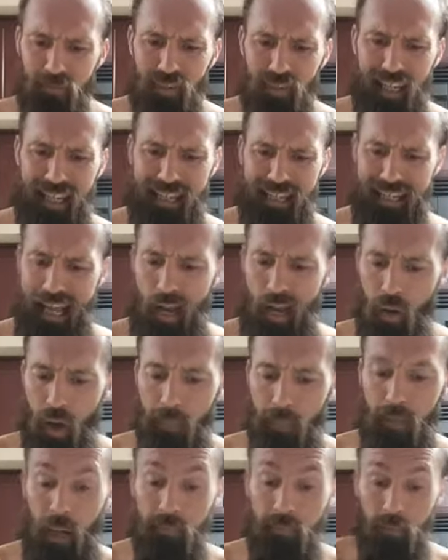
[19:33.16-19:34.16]
and
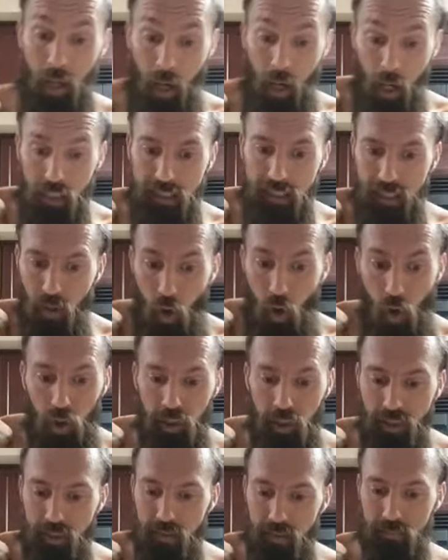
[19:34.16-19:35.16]
now I'm I did
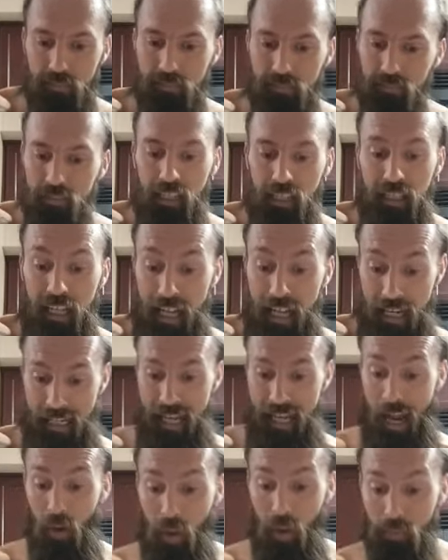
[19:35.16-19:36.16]
all of it
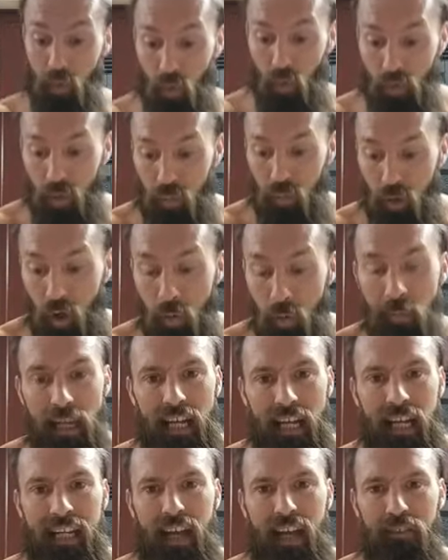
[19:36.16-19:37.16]
and now I'm going to Rome
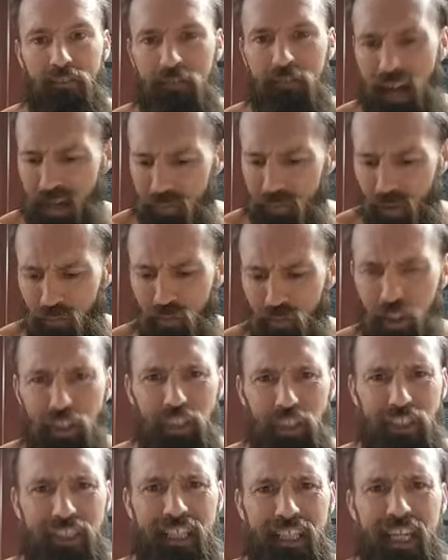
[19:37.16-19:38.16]
and I got five motherfuckers
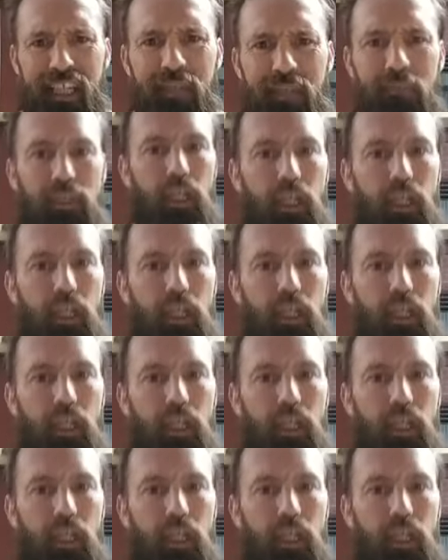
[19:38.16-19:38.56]
just kicking.